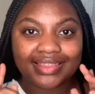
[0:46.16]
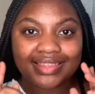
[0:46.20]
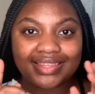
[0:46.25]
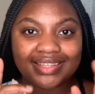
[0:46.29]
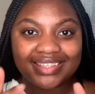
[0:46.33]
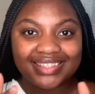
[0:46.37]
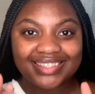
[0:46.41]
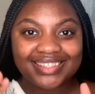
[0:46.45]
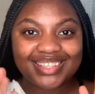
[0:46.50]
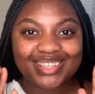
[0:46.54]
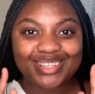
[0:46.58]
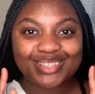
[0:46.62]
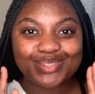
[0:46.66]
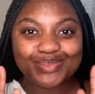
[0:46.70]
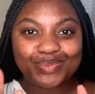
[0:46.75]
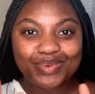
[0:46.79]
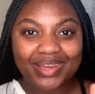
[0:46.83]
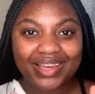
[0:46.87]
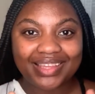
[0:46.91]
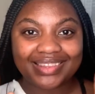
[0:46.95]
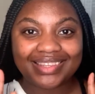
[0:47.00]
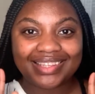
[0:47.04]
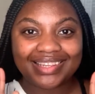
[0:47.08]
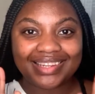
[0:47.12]
This is
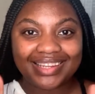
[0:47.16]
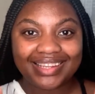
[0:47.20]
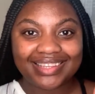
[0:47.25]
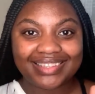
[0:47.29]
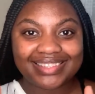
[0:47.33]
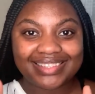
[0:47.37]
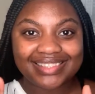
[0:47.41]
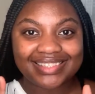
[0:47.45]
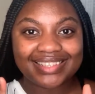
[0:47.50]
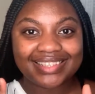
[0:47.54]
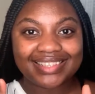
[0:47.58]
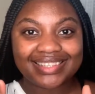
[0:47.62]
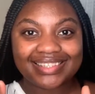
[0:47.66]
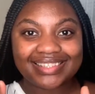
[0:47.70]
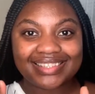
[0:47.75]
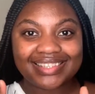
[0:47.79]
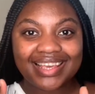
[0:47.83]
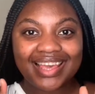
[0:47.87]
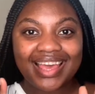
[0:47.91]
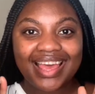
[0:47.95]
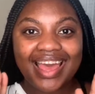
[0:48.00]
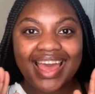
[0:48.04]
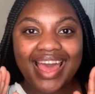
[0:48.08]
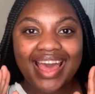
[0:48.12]
where the lens is.
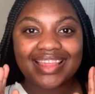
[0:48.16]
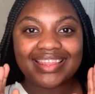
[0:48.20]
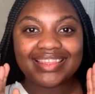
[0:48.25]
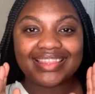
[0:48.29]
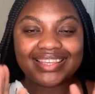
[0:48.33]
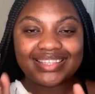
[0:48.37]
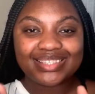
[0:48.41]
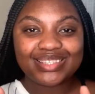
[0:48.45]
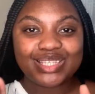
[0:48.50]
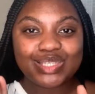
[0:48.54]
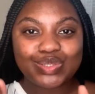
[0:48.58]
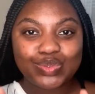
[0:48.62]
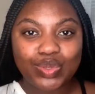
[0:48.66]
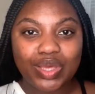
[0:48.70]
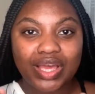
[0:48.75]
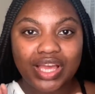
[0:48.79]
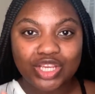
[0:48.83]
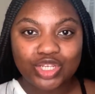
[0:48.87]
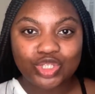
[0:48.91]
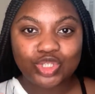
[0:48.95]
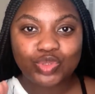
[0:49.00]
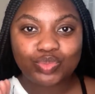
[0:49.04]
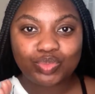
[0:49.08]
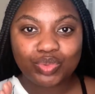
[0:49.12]
This is where I
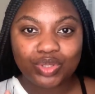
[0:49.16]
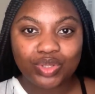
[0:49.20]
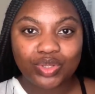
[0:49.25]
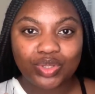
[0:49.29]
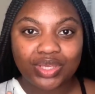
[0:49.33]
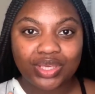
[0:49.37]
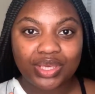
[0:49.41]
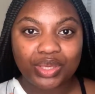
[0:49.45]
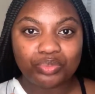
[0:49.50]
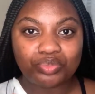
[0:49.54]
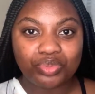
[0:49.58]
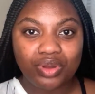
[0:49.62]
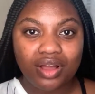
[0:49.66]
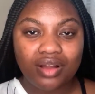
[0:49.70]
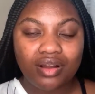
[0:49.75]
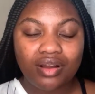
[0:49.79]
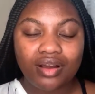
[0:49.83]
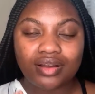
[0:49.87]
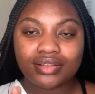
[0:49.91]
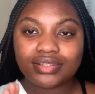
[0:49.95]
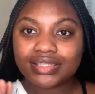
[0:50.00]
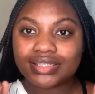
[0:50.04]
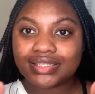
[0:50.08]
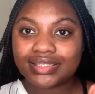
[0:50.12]
should be looking, but I
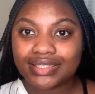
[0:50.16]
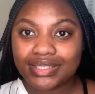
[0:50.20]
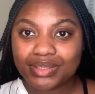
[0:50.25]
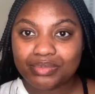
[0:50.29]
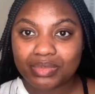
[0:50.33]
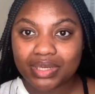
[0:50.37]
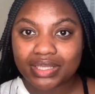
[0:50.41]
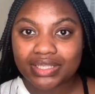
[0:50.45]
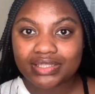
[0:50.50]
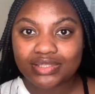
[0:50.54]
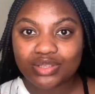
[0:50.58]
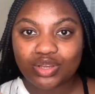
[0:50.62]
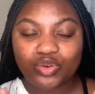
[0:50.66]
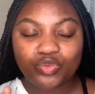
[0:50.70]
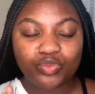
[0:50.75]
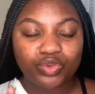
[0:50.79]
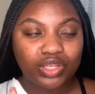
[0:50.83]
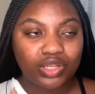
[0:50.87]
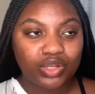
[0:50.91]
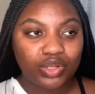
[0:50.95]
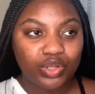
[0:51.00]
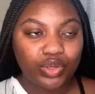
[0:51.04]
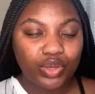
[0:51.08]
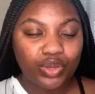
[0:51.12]
can't see myself
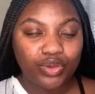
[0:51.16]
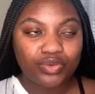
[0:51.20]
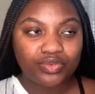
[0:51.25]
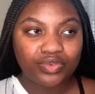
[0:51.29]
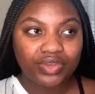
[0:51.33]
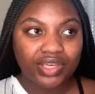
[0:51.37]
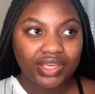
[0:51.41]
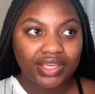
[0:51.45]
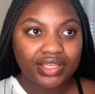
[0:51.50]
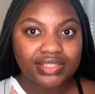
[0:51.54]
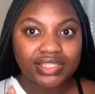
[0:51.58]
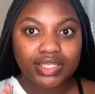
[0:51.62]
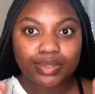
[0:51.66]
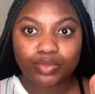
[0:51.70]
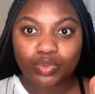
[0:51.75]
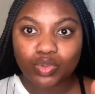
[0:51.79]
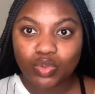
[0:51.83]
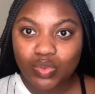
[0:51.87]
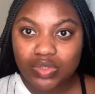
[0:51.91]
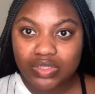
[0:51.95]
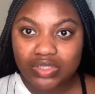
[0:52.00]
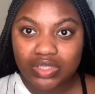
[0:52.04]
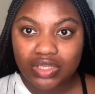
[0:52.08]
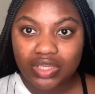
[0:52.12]
when I look over here, so I'm
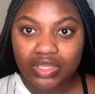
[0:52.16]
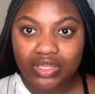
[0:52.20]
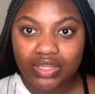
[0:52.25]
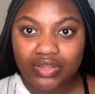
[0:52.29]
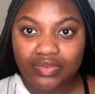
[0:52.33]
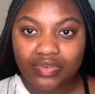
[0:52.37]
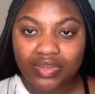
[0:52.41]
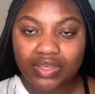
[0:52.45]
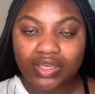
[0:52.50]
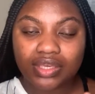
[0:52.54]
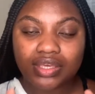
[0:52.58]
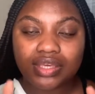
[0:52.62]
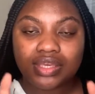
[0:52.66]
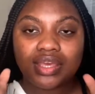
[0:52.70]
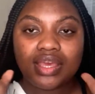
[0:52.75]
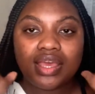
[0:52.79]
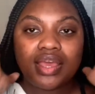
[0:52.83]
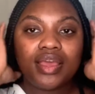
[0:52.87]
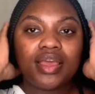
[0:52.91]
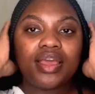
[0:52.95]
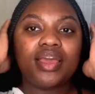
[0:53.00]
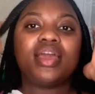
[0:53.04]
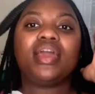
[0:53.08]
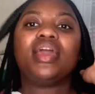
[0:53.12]
always looking over here.
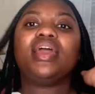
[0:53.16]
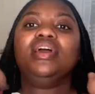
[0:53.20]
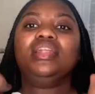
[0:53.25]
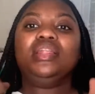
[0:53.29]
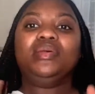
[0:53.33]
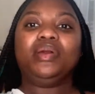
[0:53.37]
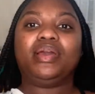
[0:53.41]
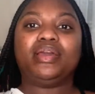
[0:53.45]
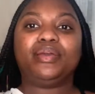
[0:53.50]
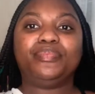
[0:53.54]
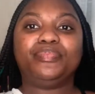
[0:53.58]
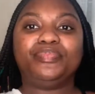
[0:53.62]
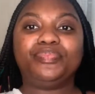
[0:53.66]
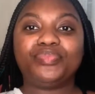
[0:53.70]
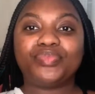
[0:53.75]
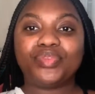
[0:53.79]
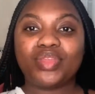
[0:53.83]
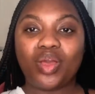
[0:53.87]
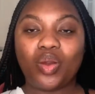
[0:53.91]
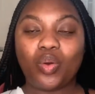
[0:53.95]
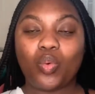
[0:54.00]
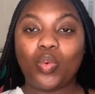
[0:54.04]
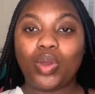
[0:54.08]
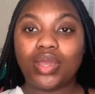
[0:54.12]
Anyway,
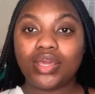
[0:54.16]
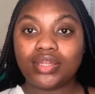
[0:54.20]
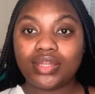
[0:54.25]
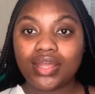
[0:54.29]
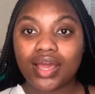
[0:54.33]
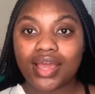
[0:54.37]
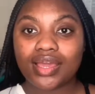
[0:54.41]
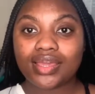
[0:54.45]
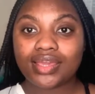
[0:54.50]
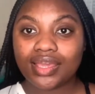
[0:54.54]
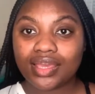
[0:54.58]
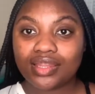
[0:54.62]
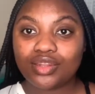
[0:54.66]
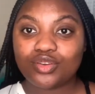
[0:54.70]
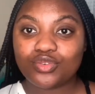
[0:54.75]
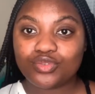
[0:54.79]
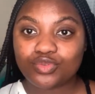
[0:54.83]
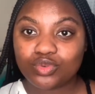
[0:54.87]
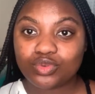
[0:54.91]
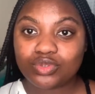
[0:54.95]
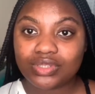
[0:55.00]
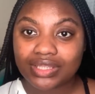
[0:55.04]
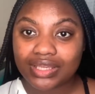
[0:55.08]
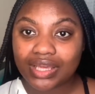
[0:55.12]
when I can
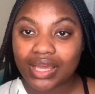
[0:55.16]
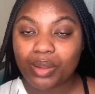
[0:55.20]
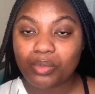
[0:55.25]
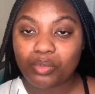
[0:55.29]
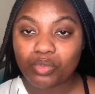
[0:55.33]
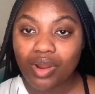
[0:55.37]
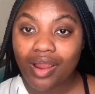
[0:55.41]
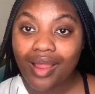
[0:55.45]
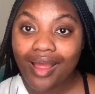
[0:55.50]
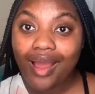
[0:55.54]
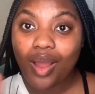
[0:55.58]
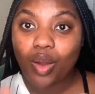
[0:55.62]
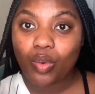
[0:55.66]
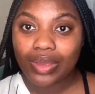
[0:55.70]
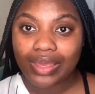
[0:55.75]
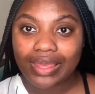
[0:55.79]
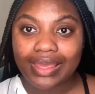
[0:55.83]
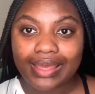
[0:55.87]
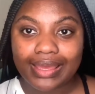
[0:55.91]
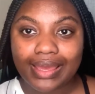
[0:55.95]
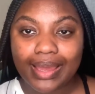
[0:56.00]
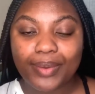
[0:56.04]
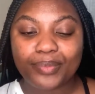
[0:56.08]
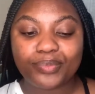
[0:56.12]
afford the camera, I'll get
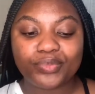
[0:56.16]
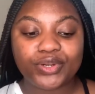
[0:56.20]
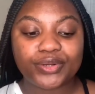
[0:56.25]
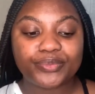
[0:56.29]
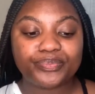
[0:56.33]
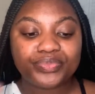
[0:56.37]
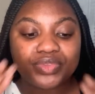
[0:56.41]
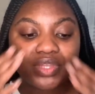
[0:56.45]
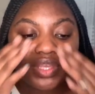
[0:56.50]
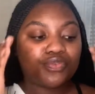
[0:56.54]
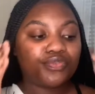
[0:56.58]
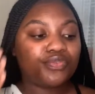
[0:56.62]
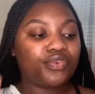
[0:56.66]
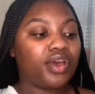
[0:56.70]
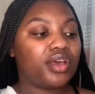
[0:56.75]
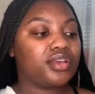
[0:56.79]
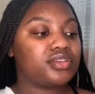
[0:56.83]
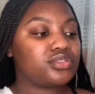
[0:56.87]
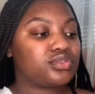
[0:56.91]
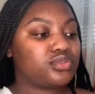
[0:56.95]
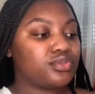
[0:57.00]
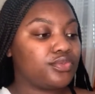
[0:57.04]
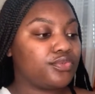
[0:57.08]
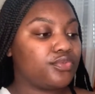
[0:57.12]
a camera.
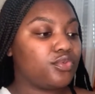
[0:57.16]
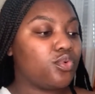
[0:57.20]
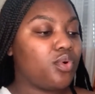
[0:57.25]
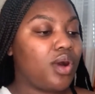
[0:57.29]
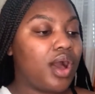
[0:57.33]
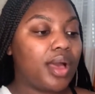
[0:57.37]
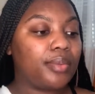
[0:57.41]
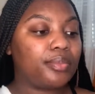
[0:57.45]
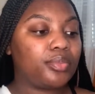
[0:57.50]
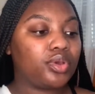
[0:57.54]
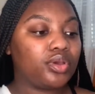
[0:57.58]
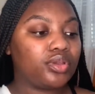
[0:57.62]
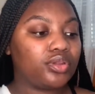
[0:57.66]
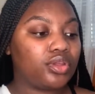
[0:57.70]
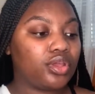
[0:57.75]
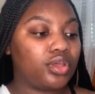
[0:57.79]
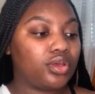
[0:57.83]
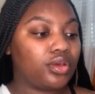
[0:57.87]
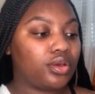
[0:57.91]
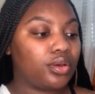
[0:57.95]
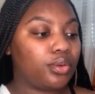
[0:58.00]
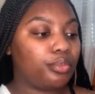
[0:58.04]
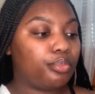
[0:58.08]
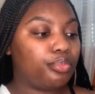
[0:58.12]
First of all, I'm going
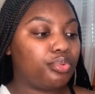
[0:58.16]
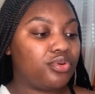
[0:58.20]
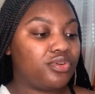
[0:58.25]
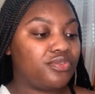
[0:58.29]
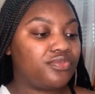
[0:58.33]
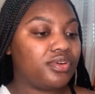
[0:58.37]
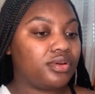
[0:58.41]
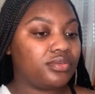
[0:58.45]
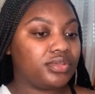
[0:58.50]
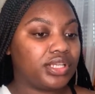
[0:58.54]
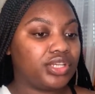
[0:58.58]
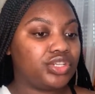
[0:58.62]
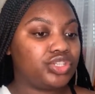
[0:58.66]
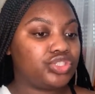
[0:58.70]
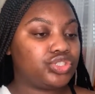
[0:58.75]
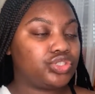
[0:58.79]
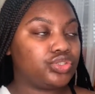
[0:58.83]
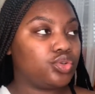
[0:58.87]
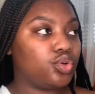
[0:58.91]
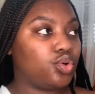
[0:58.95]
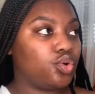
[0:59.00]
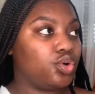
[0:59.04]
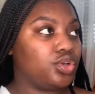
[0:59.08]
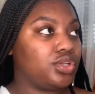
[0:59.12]
to put
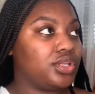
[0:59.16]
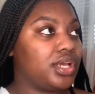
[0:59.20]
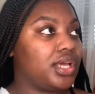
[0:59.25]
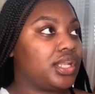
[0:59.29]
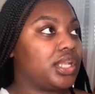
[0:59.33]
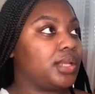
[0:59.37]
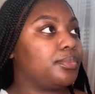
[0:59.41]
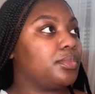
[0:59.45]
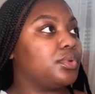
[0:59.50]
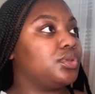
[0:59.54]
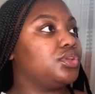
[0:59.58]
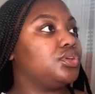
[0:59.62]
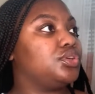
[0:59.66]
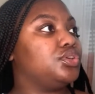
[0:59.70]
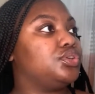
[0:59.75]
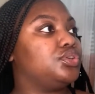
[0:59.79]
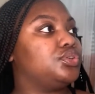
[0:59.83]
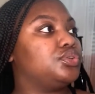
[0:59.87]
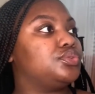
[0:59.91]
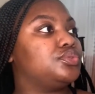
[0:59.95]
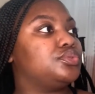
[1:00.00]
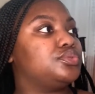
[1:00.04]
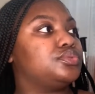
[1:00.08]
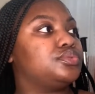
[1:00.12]
foundation on and I'm going to
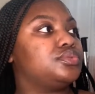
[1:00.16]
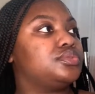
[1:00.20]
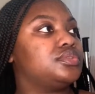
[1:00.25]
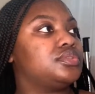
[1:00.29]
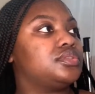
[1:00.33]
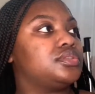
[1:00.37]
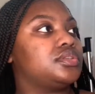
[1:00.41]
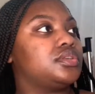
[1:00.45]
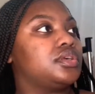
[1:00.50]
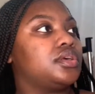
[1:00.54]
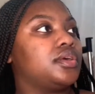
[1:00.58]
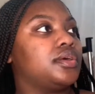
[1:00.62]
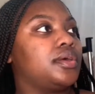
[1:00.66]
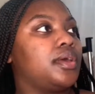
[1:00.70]
use